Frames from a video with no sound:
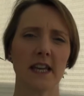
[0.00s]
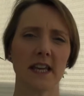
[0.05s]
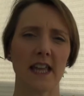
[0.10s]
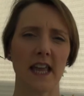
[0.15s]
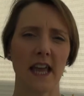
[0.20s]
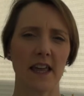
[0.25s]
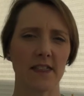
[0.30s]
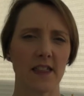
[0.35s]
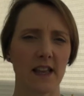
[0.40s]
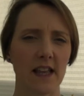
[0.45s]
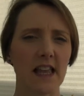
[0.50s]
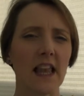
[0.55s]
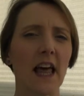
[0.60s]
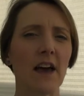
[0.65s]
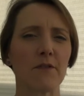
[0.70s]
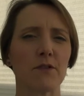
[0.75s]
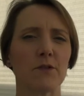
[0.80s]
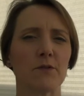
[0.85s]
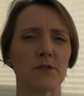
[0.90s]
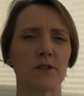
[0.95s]
get the
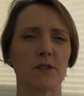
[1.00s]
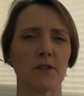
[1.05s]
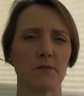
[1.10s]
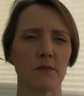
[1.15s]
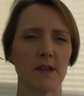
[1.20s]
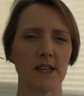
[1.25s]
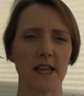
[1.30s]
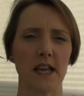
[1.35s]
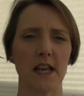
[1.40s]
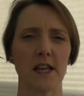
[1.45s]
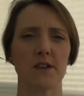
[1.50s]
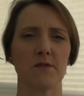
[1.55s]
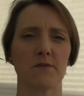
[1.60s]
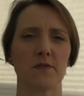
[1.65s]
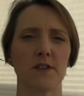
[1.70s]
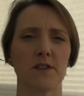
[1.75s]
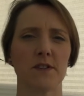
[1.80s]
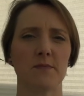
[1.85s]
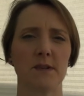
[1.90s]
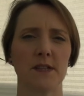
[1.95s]
levels that we need of
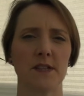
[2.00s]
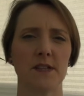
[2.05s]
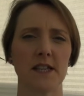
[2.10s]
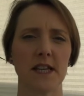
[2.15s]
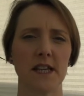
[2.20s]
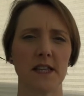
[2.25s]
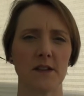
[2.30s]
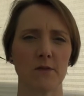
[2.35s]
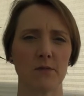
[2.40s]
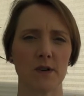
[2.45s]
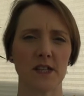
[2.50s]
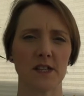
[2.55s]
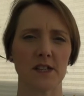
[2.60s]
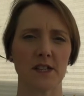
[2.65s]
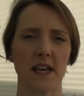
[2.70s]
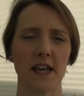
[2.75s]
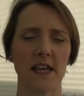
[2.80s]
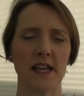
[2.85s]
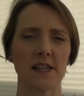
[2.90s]
vitamin D in the winter,